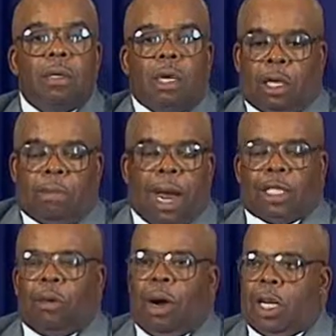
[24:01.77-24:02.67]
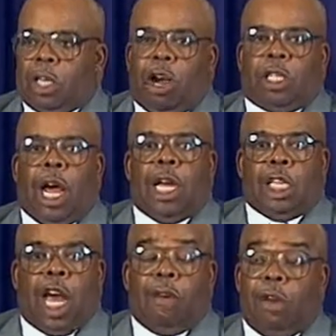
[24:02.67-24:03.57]
Somebody said, well, the church can't
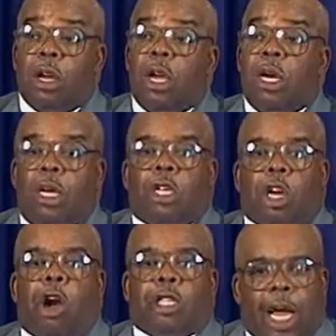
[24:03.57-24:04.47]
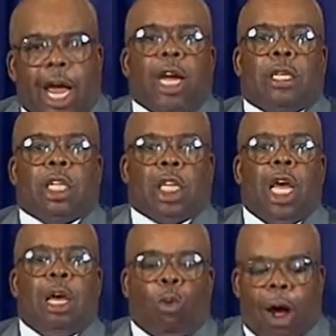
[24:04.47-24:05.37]
save you. The church is a
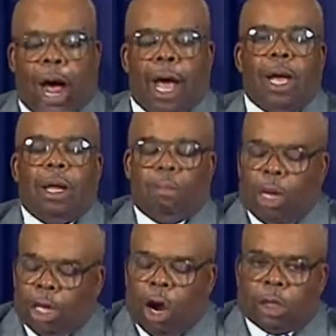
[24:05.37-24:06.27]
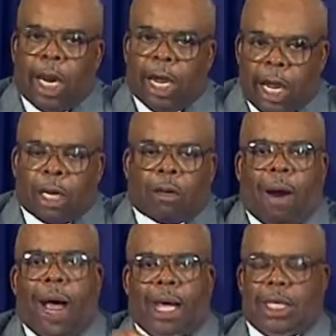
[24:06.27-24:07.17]
saved. Why? Because they're in
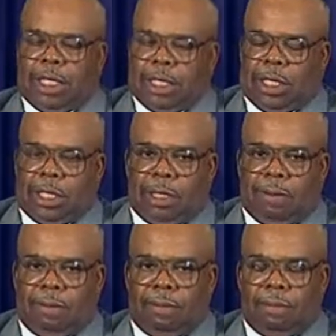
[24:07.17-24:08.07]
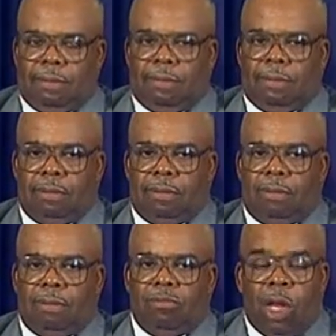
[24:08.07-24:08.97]
Christ.
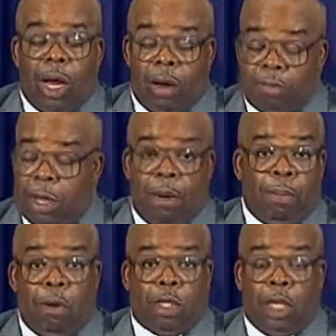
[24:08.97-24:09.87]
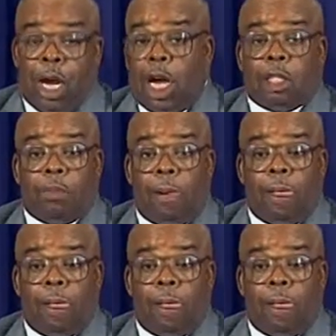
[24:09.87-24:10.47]
Now, Peter preached the gospel.